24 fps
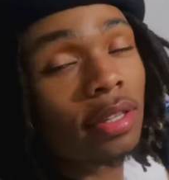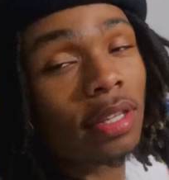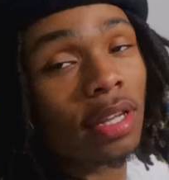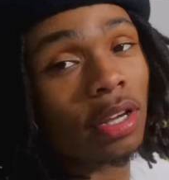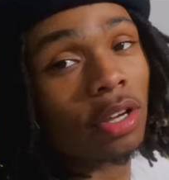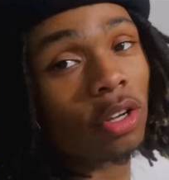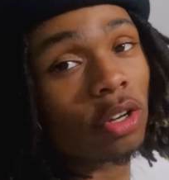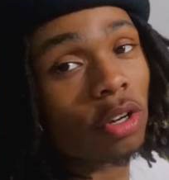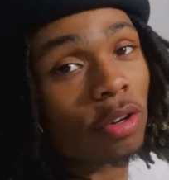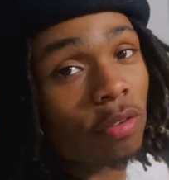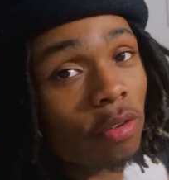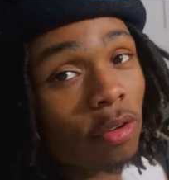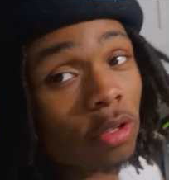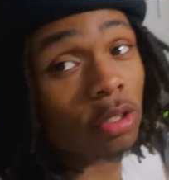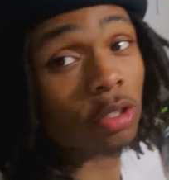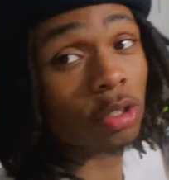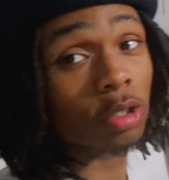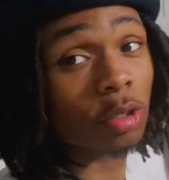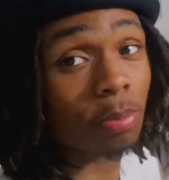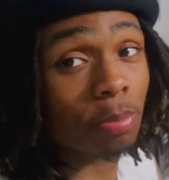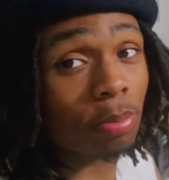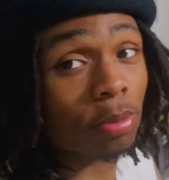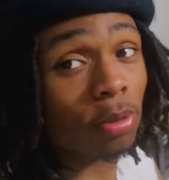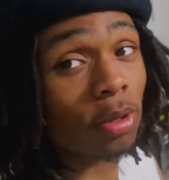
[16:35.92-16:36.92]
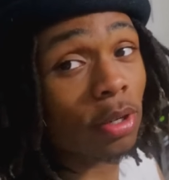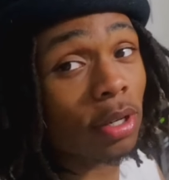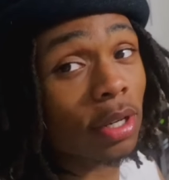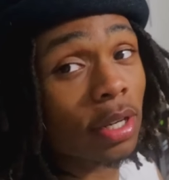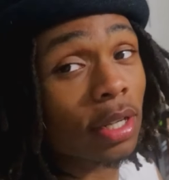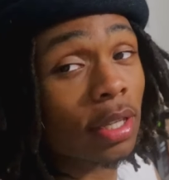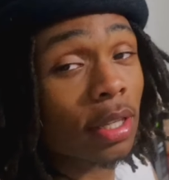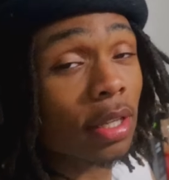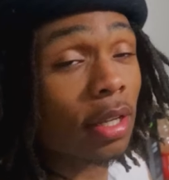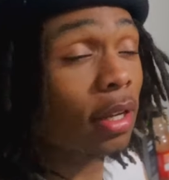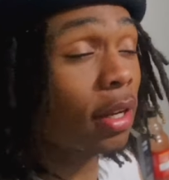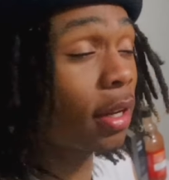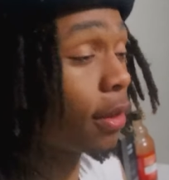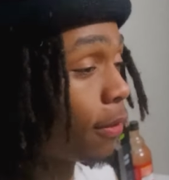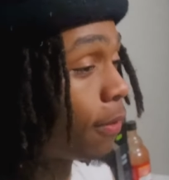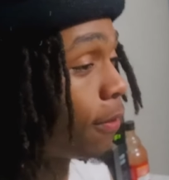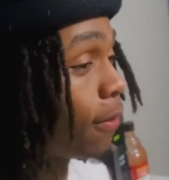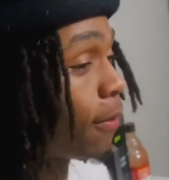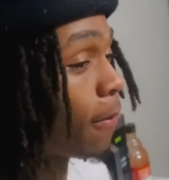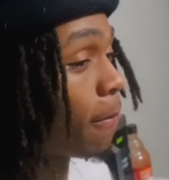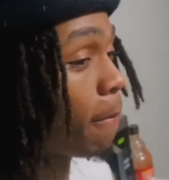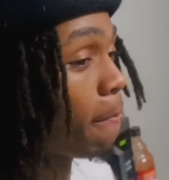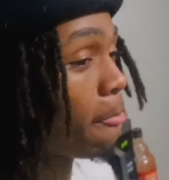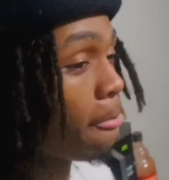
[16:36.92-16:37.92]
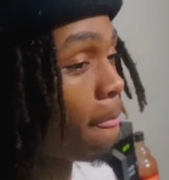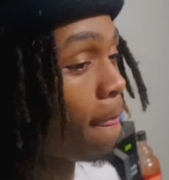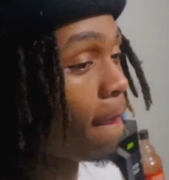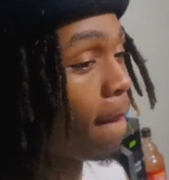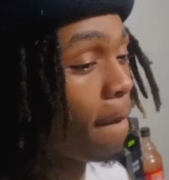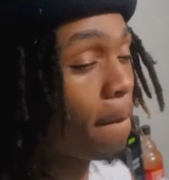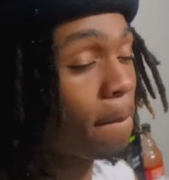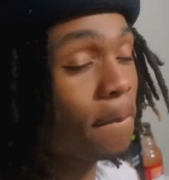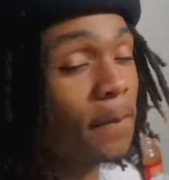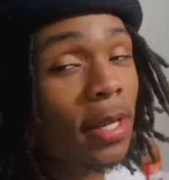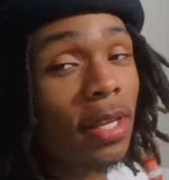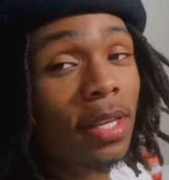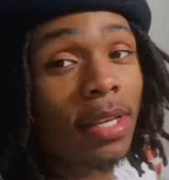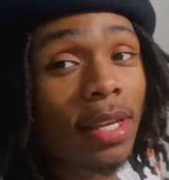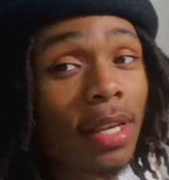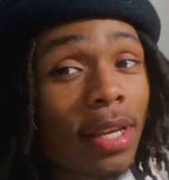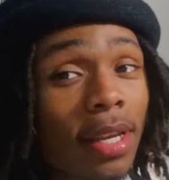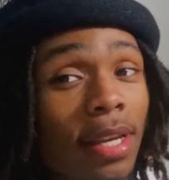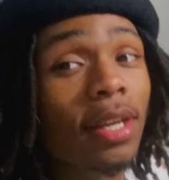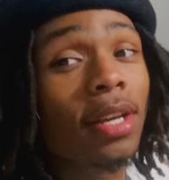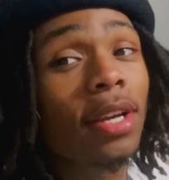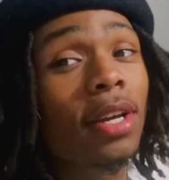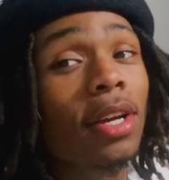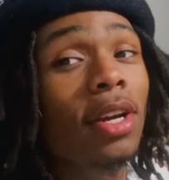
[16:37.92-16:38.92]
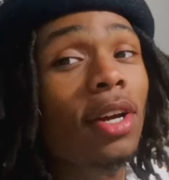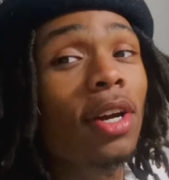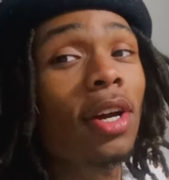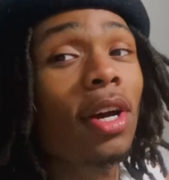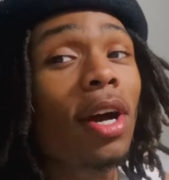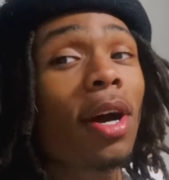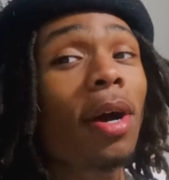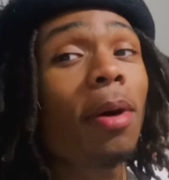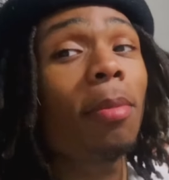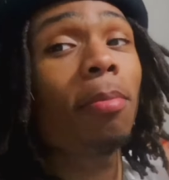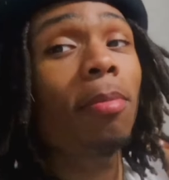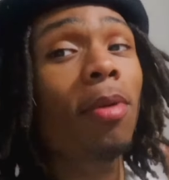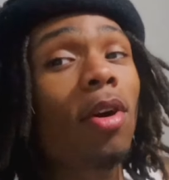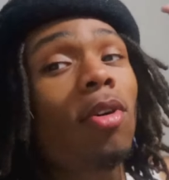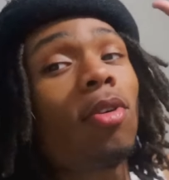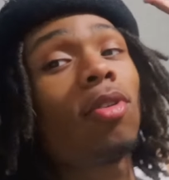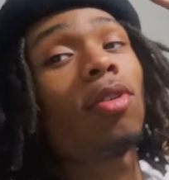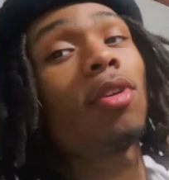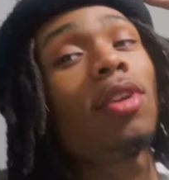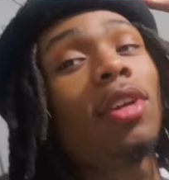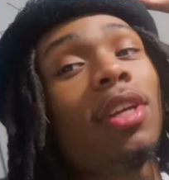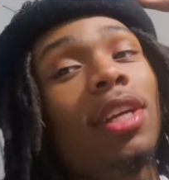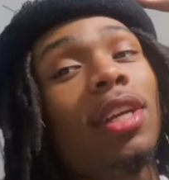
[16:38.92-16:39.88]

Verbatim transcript: Thank y'all for all the support and love. And yeah, I'm off.